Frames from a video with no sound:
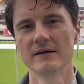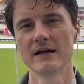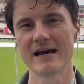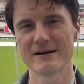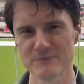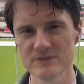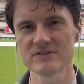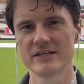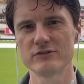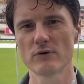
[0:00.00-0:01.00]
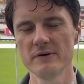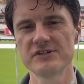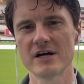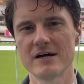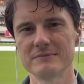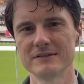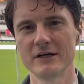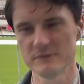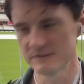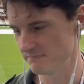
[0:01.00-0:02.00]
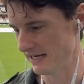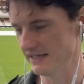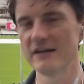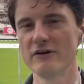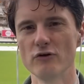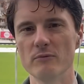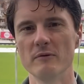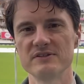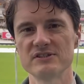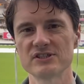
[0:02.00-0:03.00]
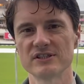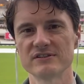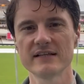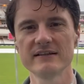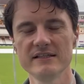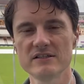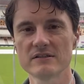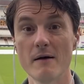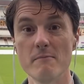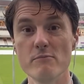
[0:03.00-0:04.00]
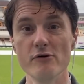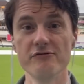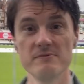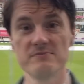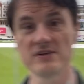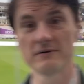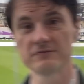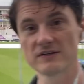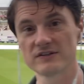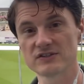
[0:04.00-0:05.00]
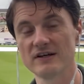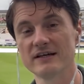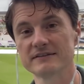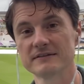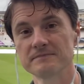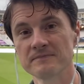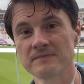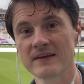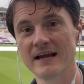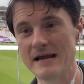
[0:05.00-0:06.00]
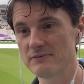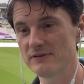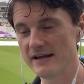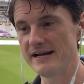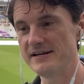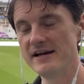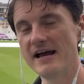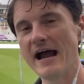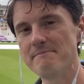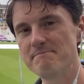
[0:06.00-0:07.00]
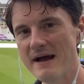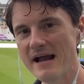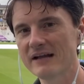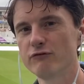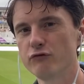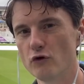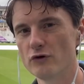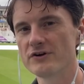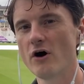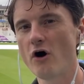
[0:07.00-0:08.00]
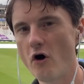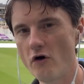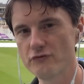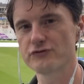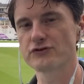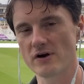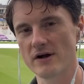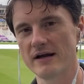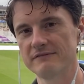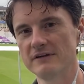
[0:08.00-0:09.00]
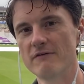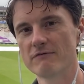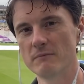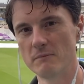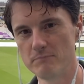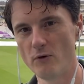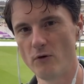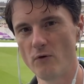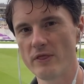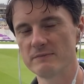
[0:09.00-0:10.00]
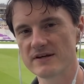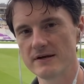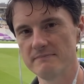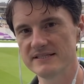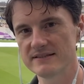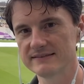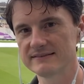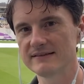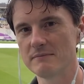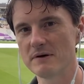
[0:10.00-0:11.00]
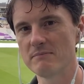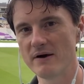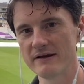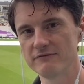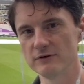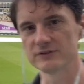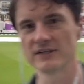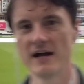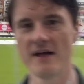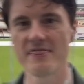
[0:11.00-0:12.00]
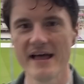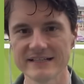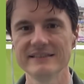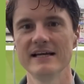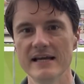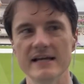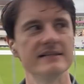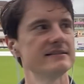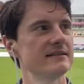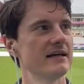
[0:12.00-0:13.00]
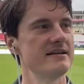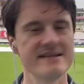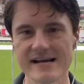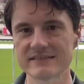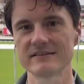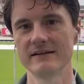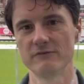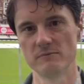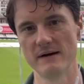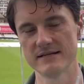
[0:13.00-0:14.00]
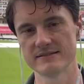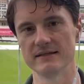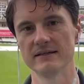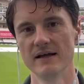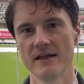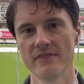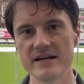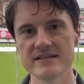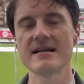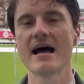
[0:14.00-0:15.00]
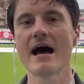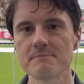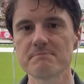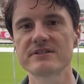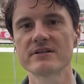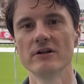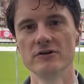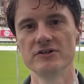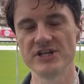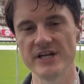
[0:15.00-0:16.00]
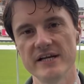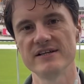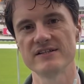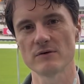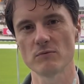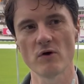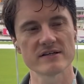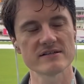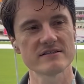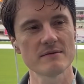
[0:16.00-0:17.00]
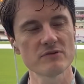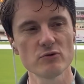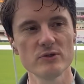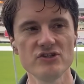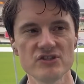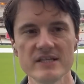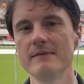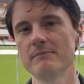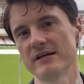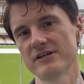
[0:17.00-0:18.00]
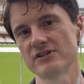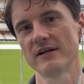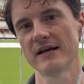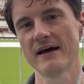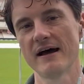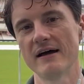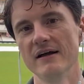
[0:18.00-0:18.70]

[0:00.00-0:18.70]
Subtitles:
And at one stage, Rohit Sharma, who was batting in a normal position, suddenly just moved himself to the side and played a back foot off drive from a ball that was going to miss leg stump by a foot. That is next level batting. That is an absolute genius at work. Sometimes when you see him play a shot like that